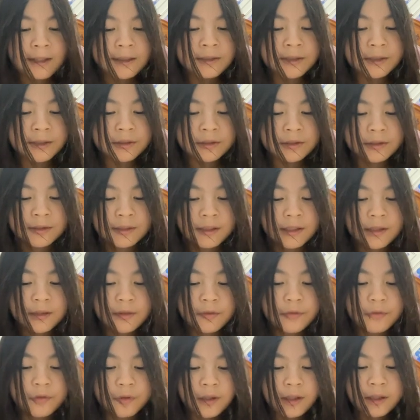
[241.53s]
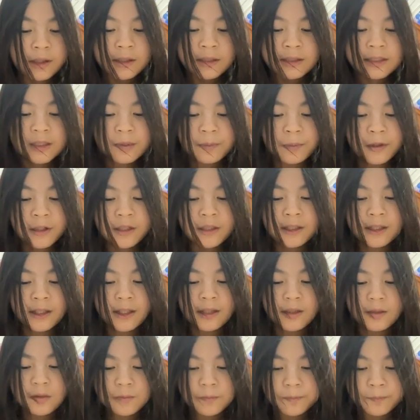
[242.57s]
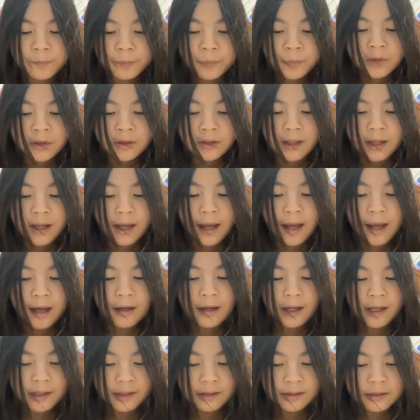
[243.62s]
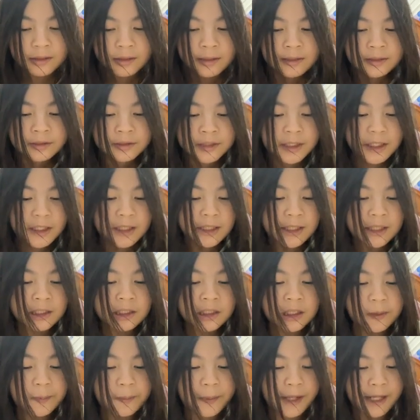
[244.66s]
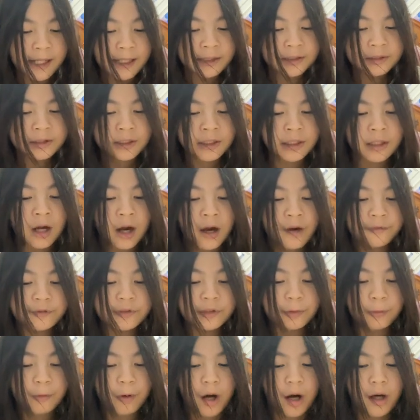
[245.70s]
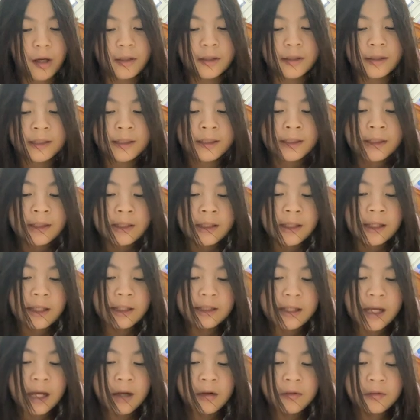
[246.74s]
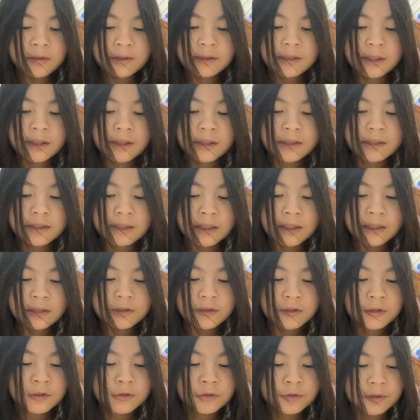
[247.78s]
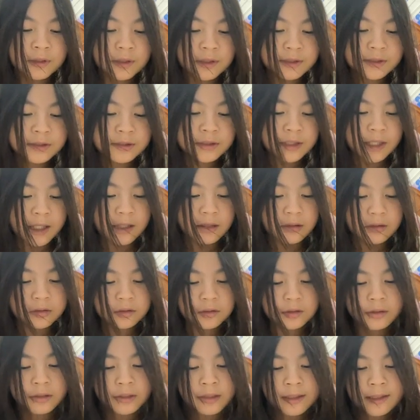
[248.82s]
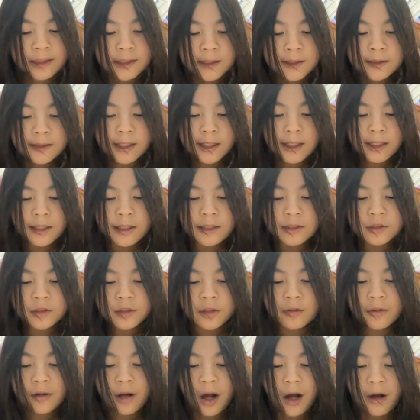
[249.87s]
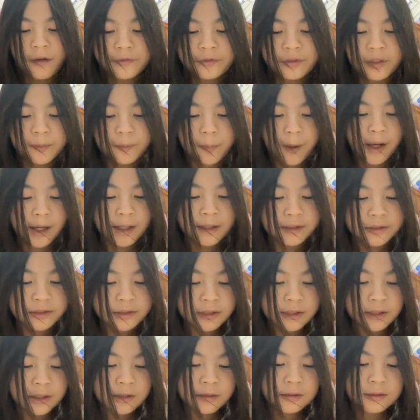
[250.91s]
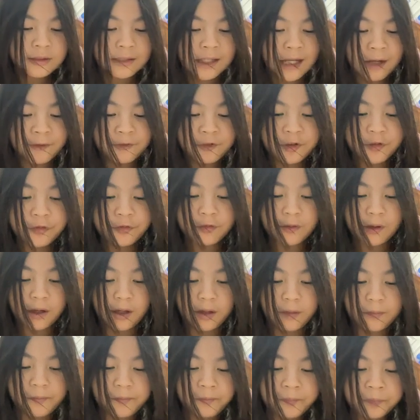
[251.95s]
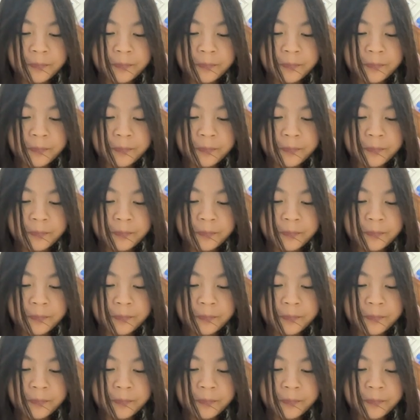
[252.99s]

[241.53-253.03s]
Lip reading: the thief simply had taken the painting off the wall. He carried it to the stairs. Then he took off the painting's heavy frame.